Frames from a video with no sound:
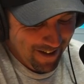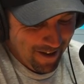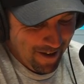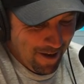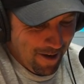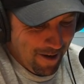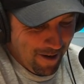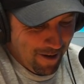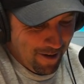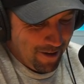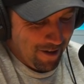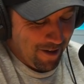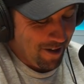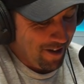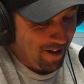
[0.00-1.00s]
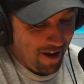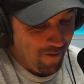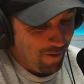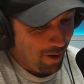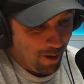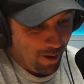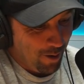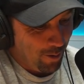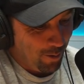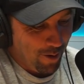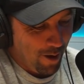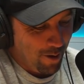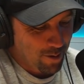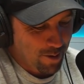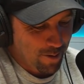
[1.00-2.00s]
Hey, you can never learn all
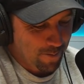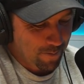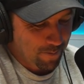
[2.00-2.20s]
those.